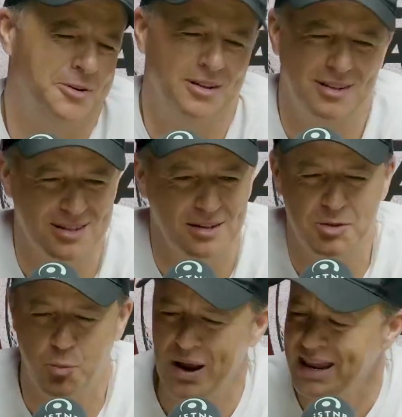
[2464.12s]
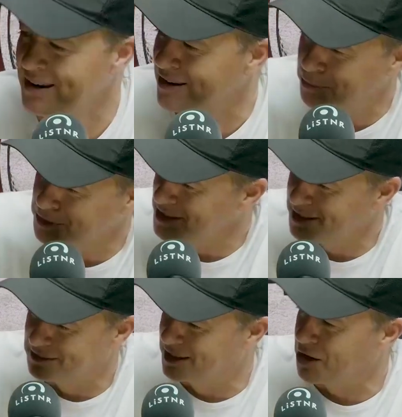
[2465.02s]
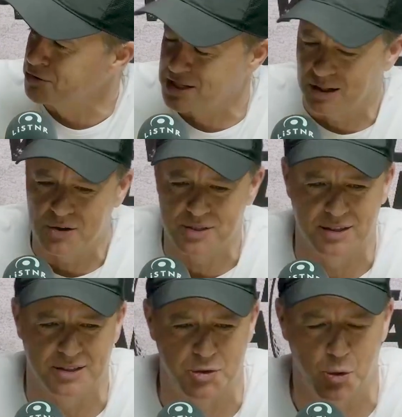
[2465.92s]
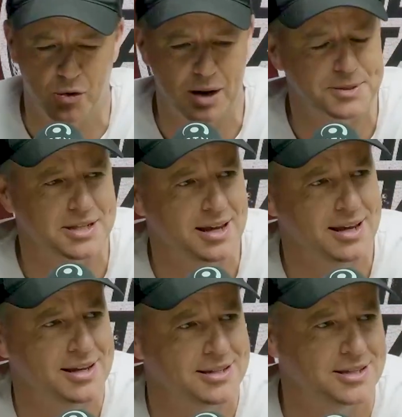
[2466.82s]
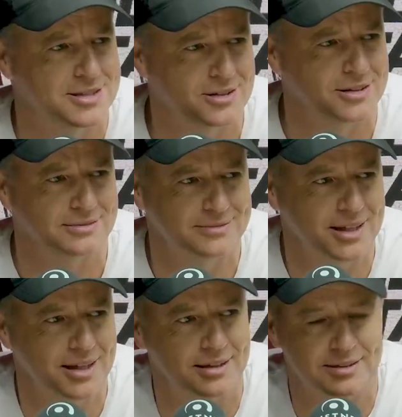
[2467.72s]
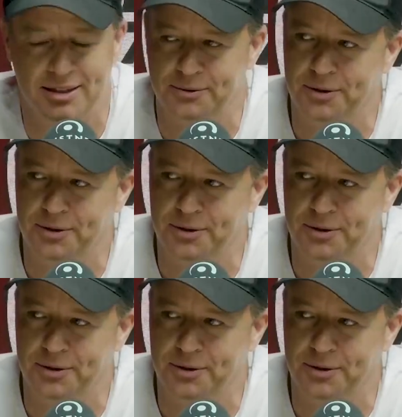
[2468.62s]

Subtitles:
not right. It's wind. It wasn't a ghost closing the door upstairs. It's like, yeah.